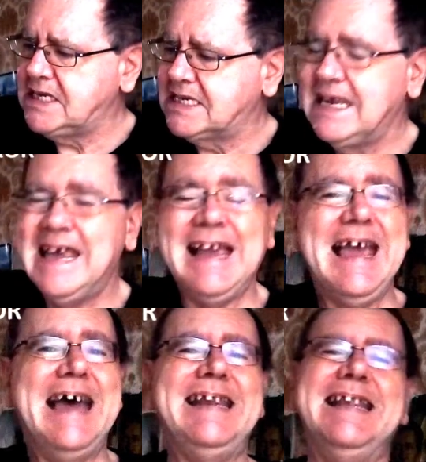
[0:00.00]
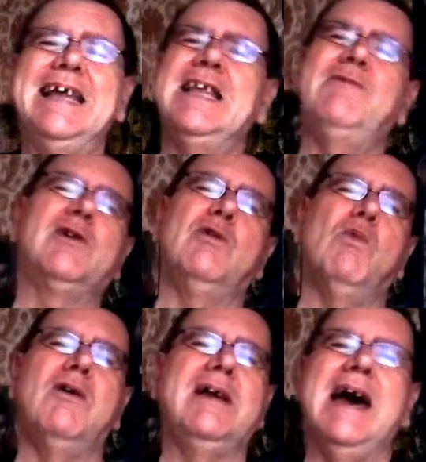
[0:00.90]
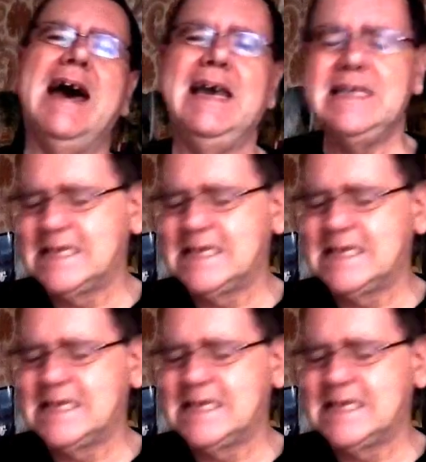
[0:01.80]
Again, a difficult one, guys.